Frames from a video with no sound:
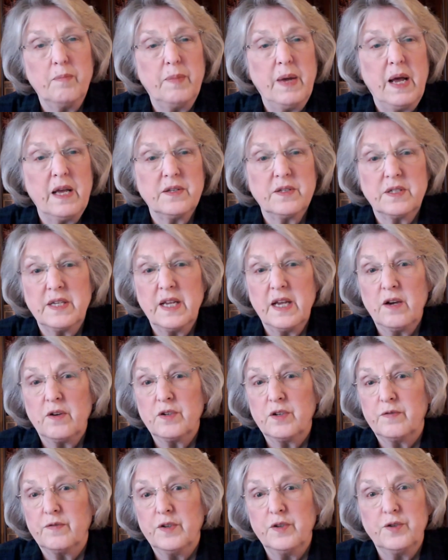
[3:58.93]
passed down to
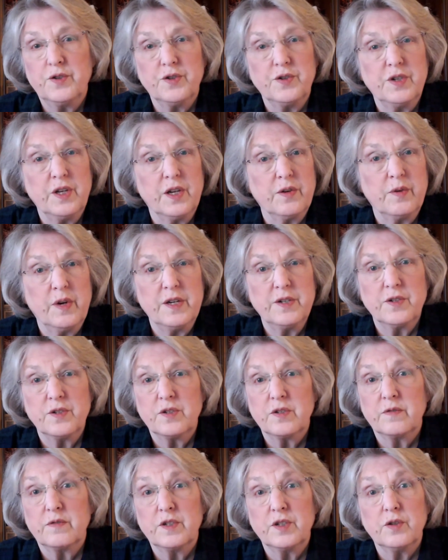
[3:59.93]
future generations
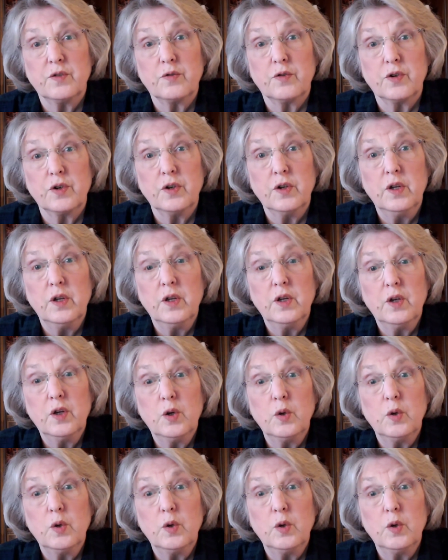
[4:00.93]
of children who